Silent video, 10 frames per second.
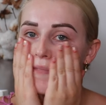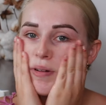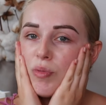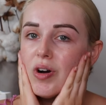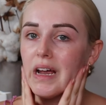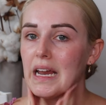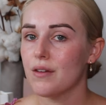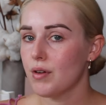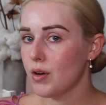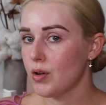a more
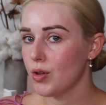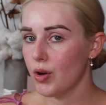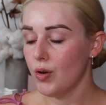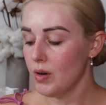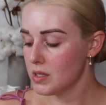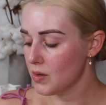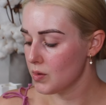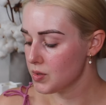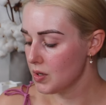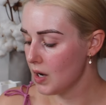even glow. It's
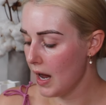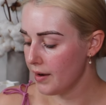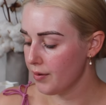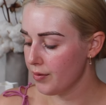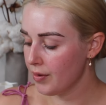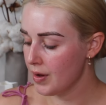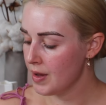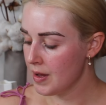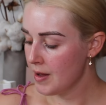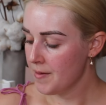also kind of
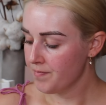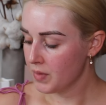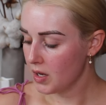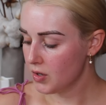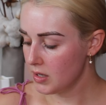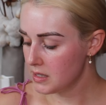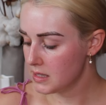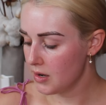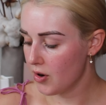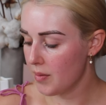not a
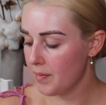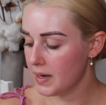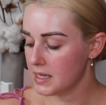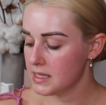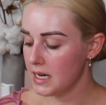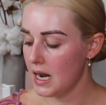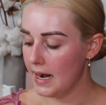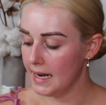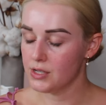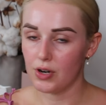serum, but it's like a
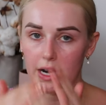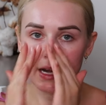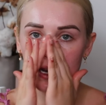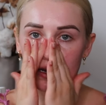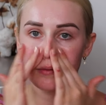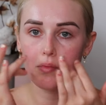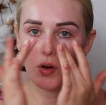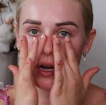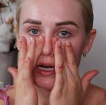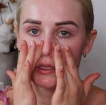hydrating
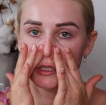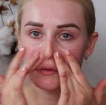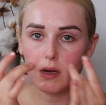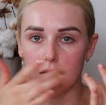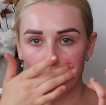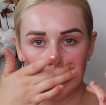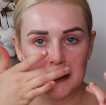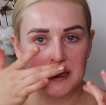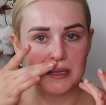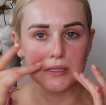product as well.
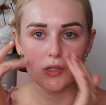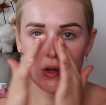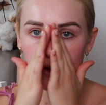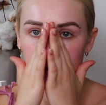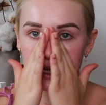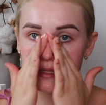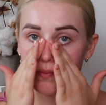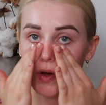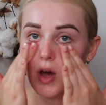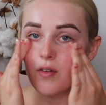So it's
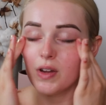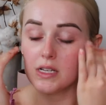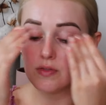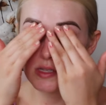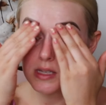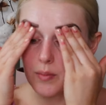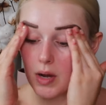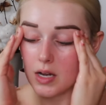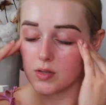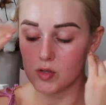perfect for
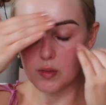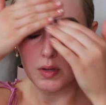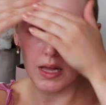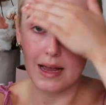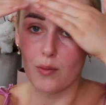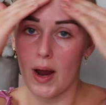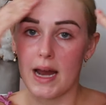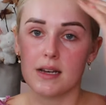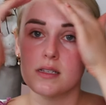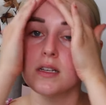summer, super
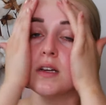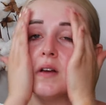lightweight,